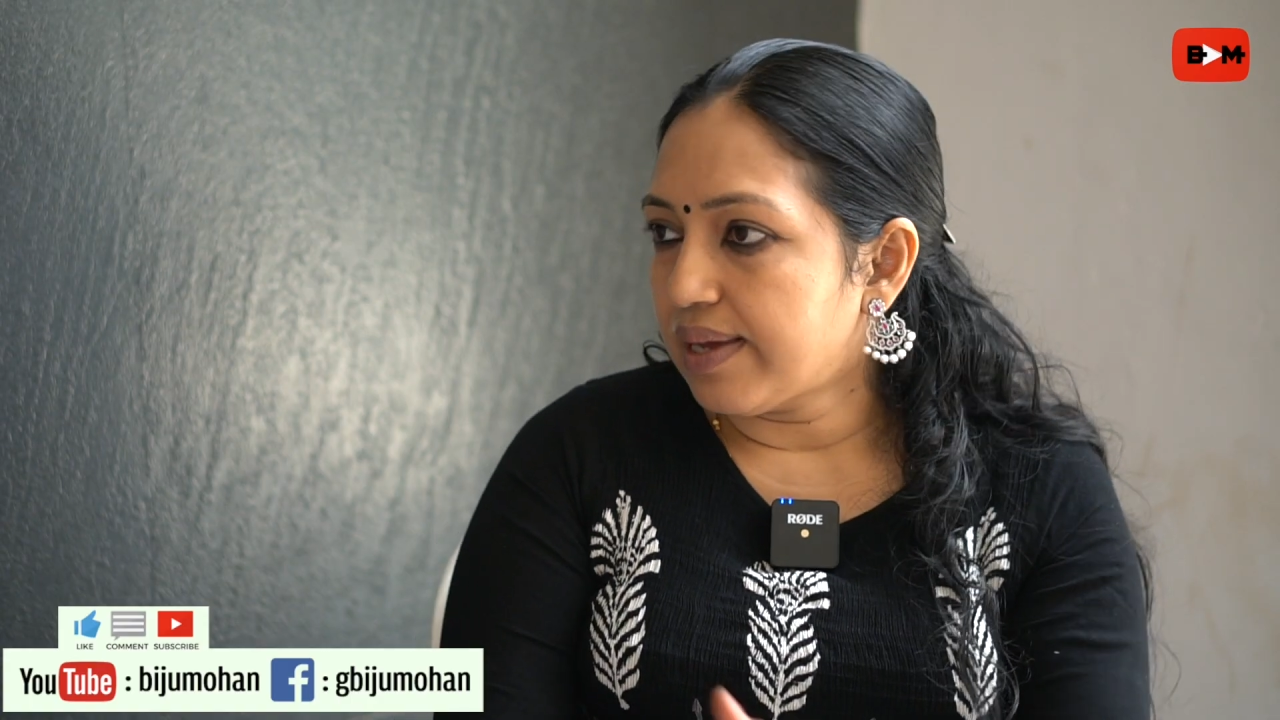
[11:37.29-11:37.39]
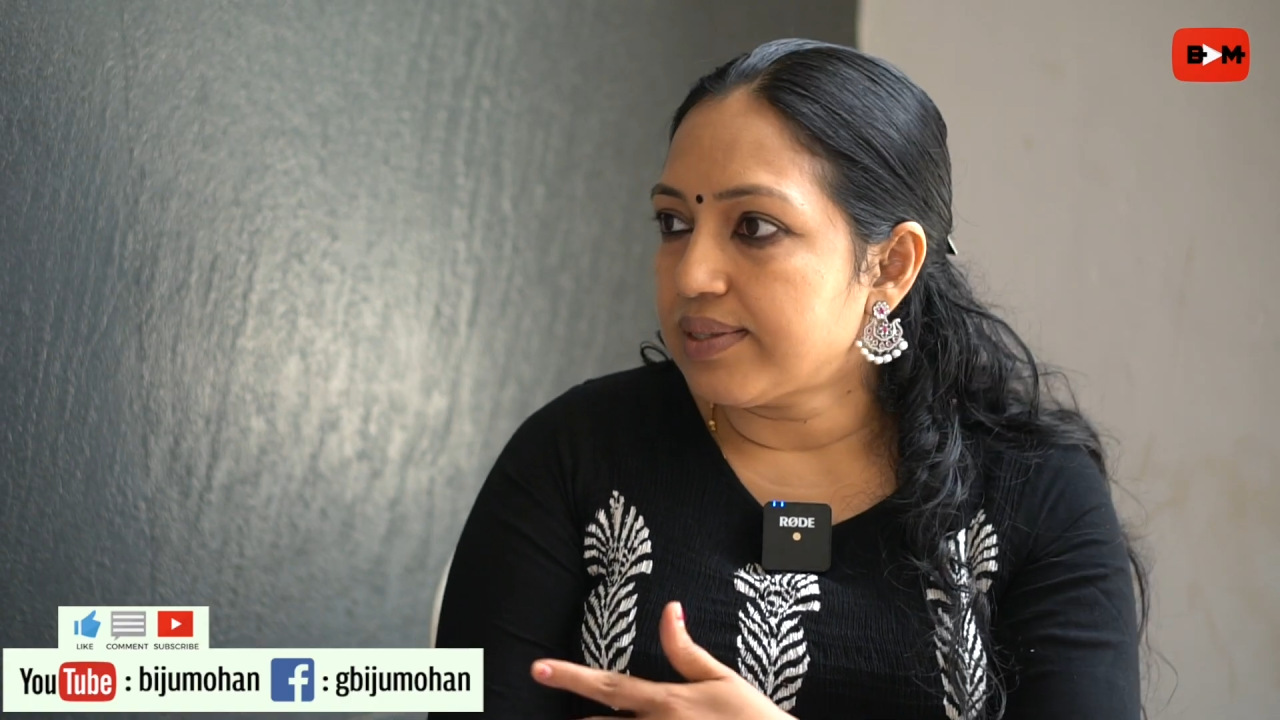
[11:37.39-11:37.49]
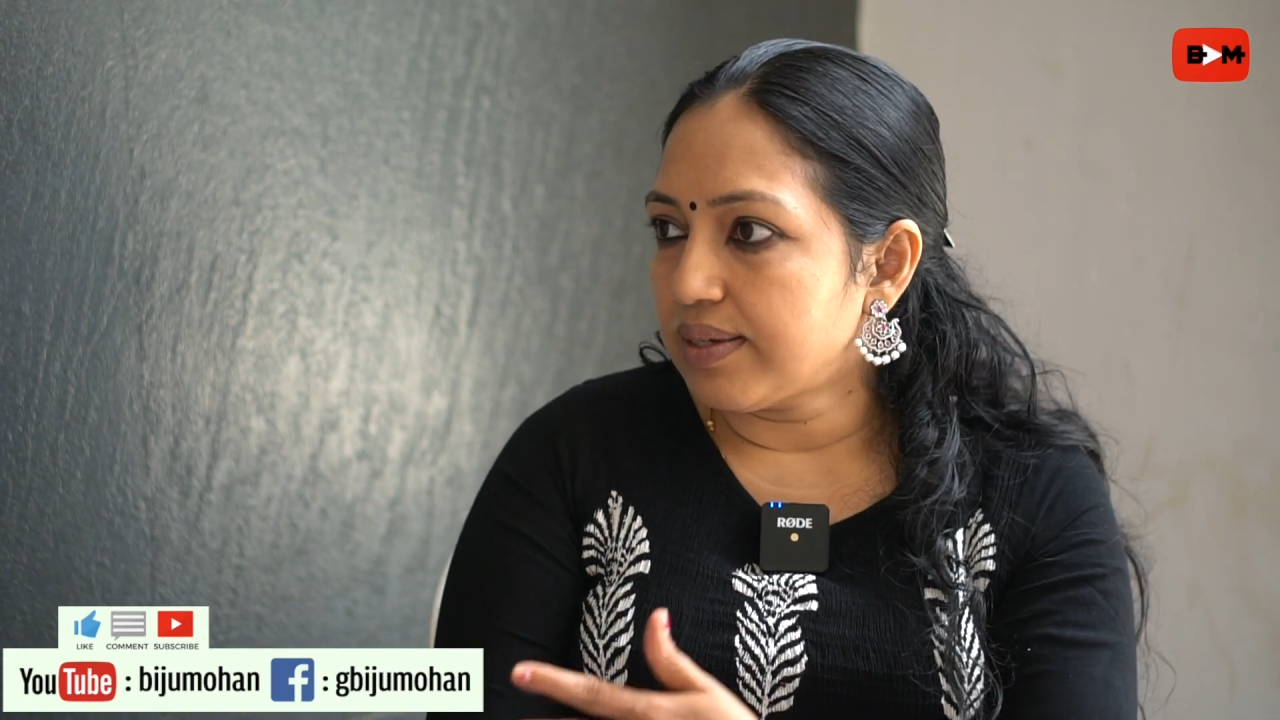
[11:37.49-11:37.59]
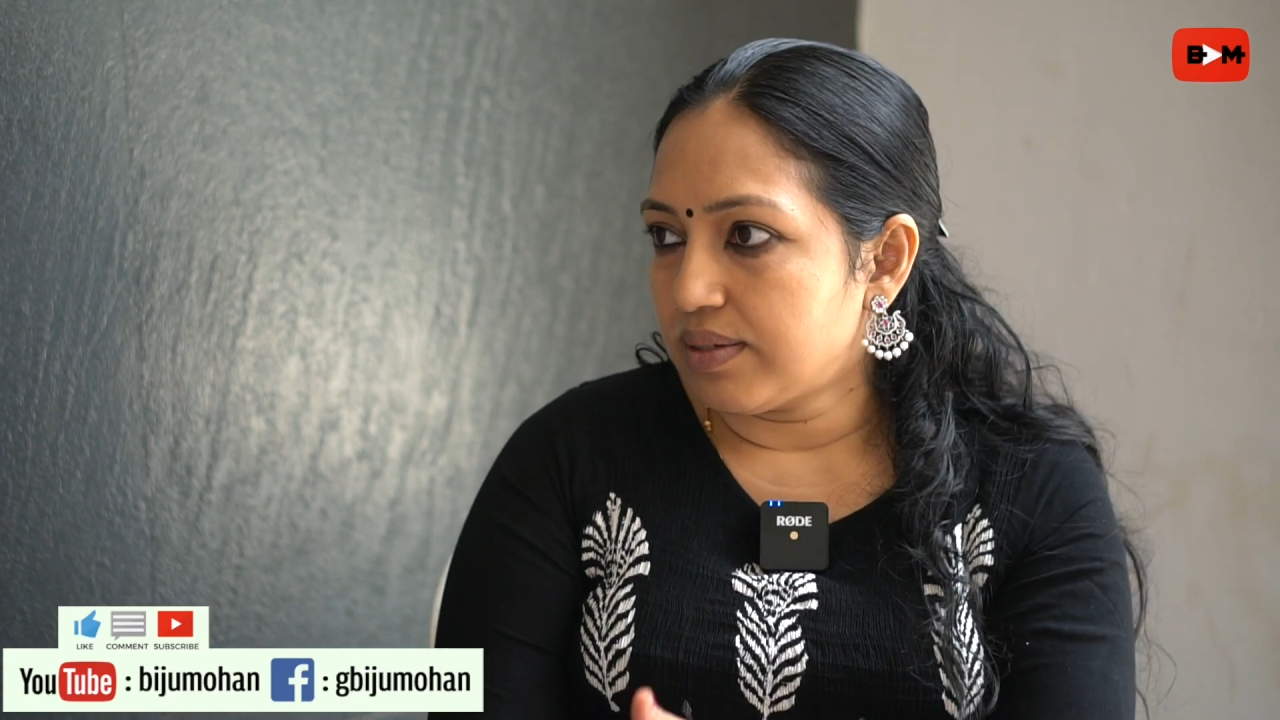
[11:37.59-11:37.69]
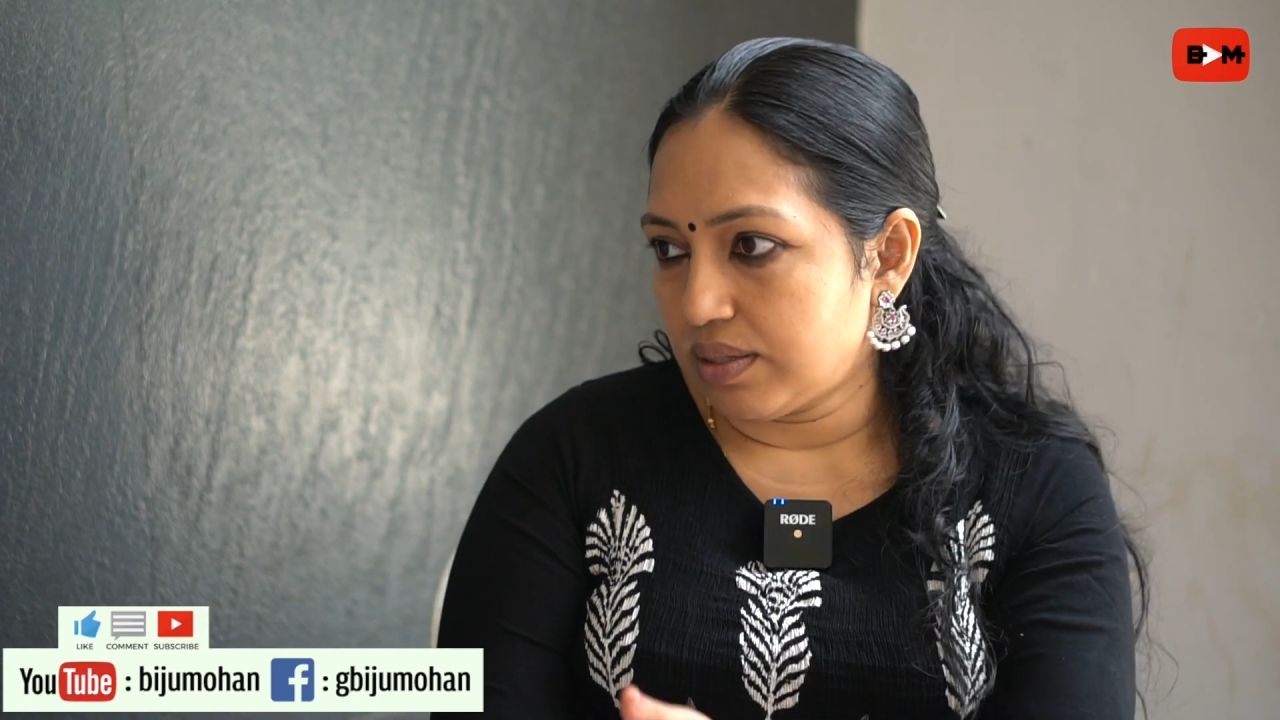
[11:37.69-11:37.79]
I
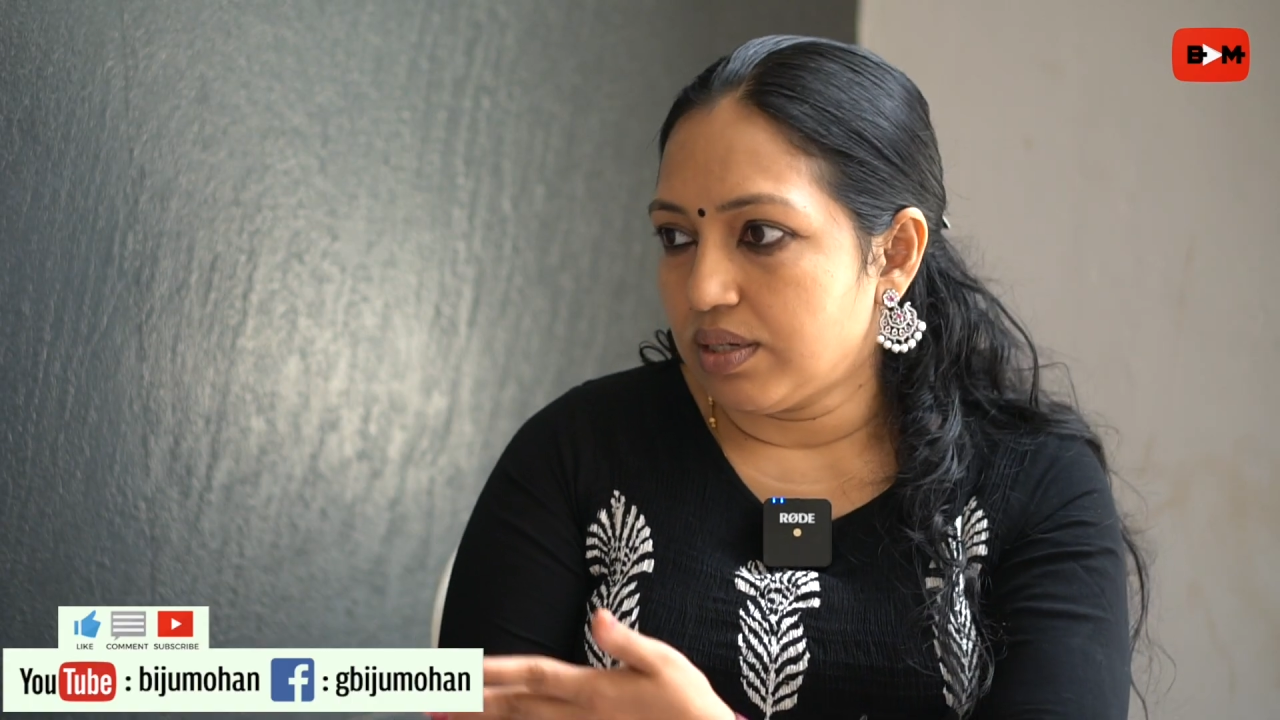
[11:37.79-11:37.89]
think